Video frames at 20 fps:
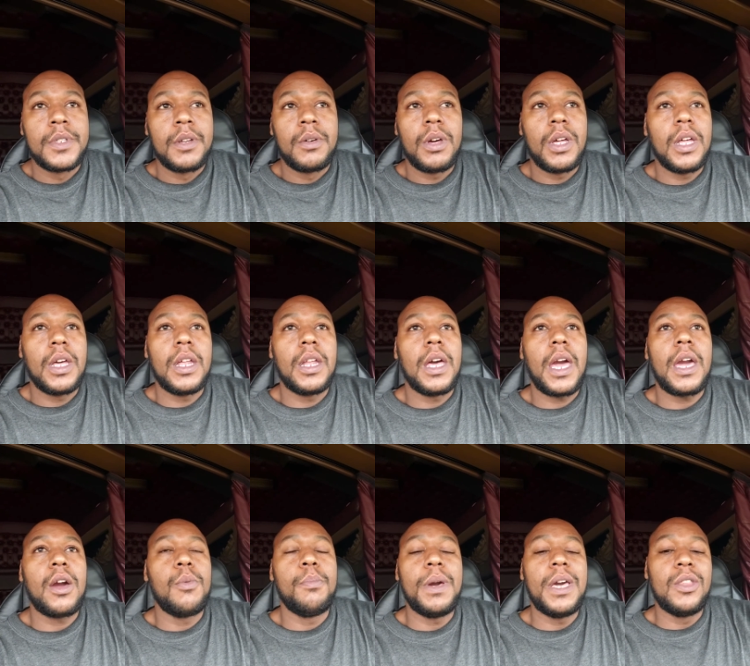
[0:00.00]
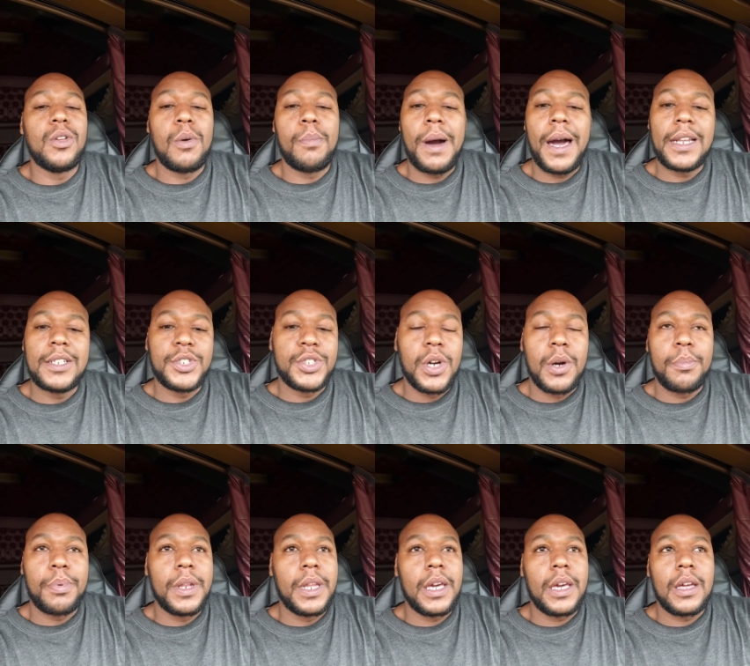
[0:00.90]
It ain't gonna be nobody
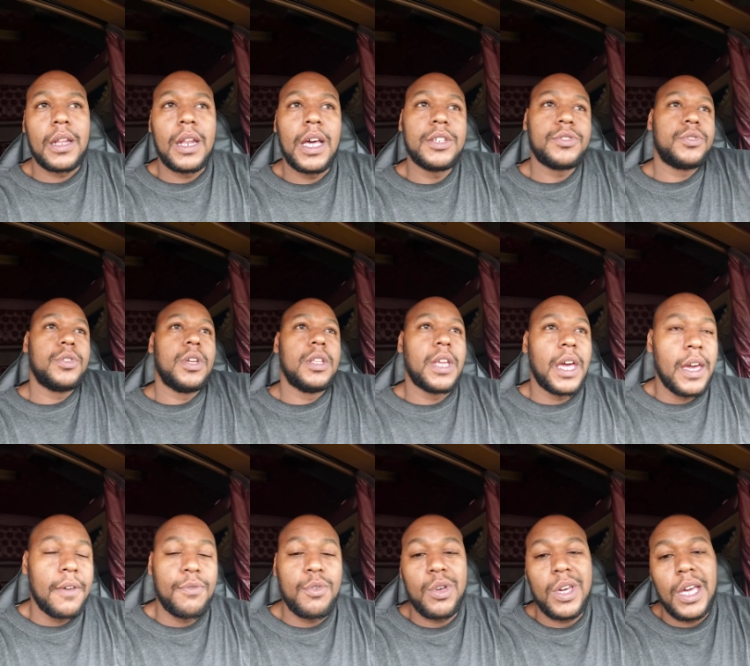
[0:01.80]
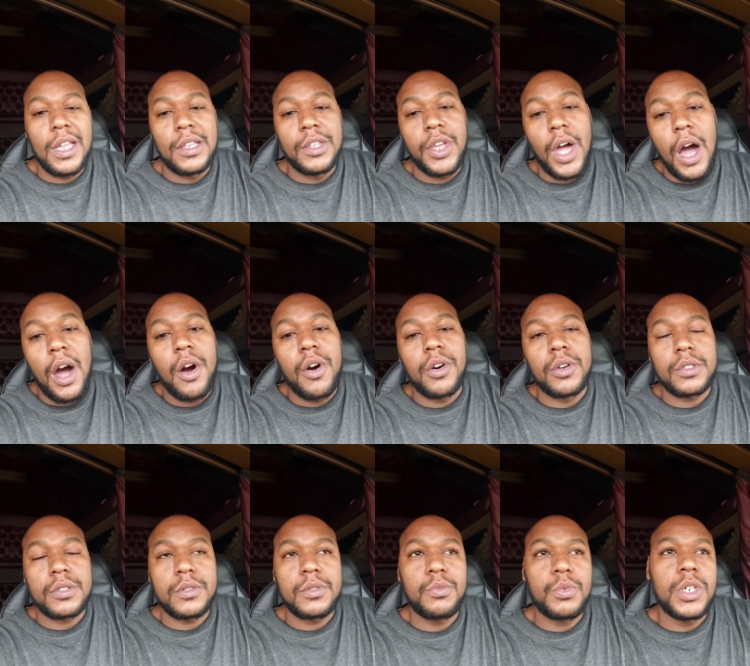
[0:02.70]
jumping in. Now if you getting
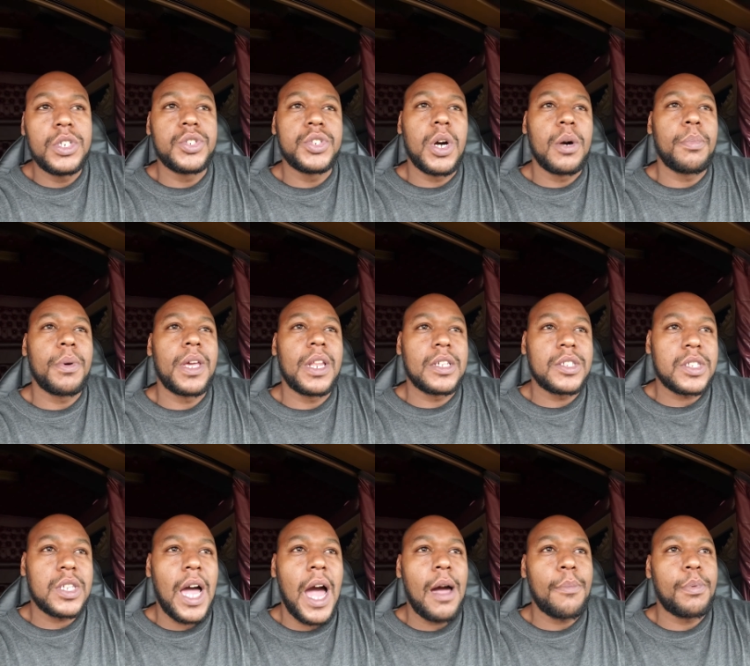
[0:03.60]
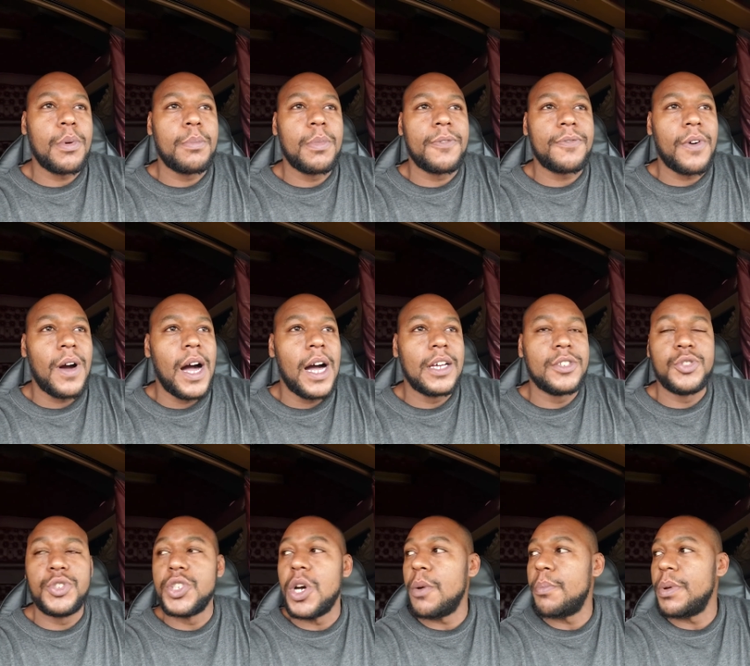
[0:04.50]
dogged, we'll jump in and stop it before
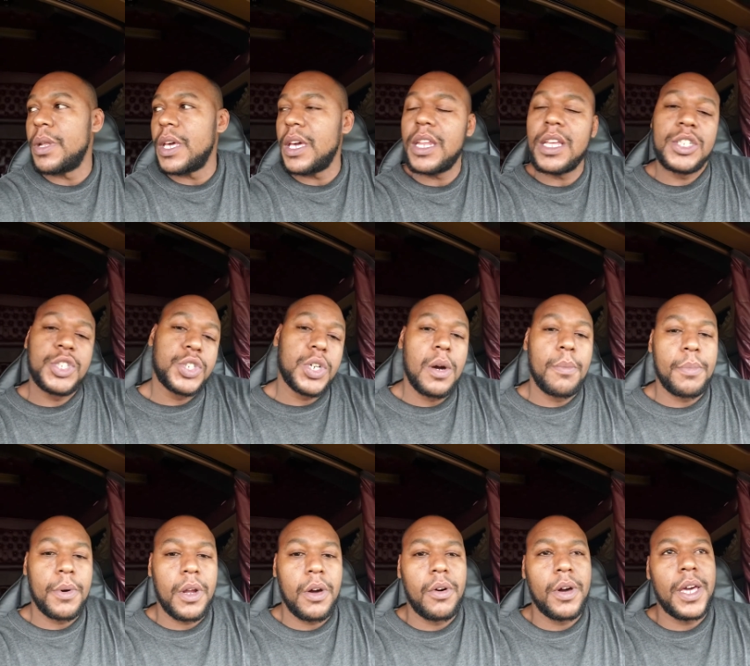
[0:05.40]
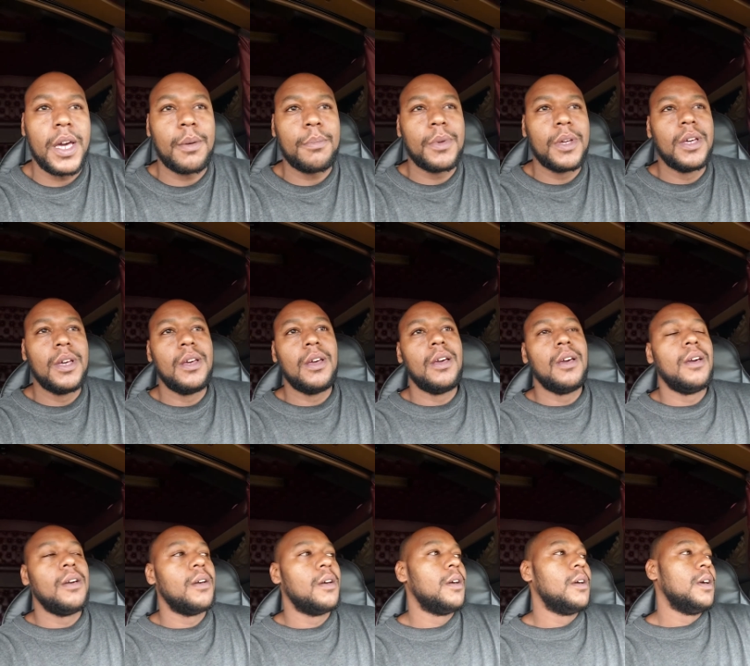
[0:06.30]
jumping in and jumping on him.
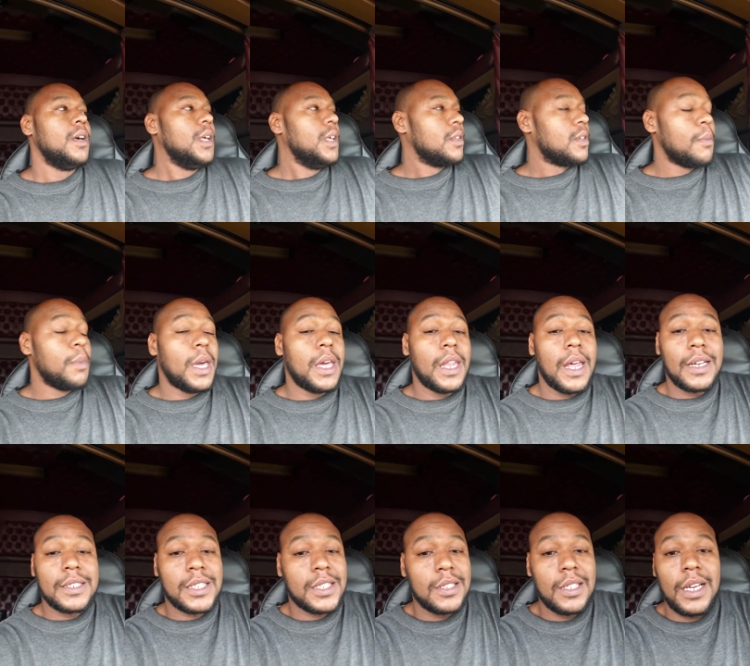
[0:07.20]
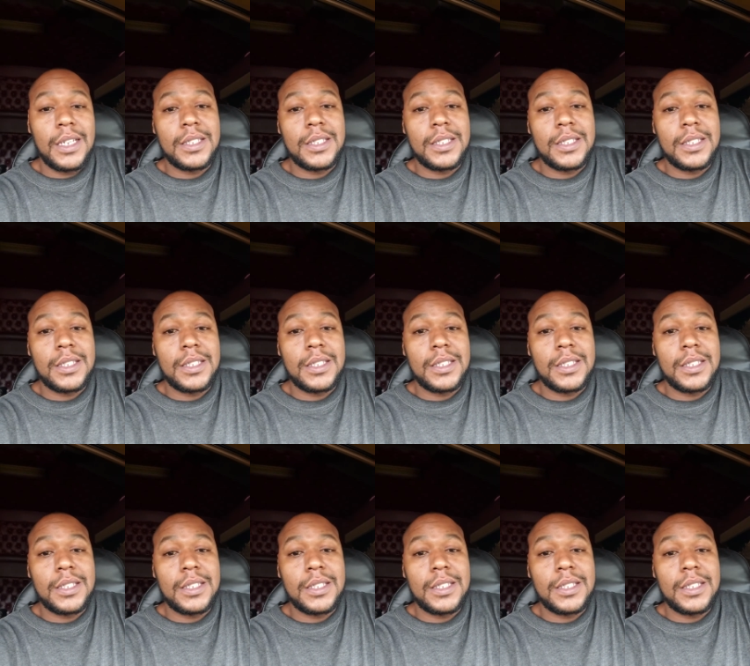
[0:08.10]
To me, that's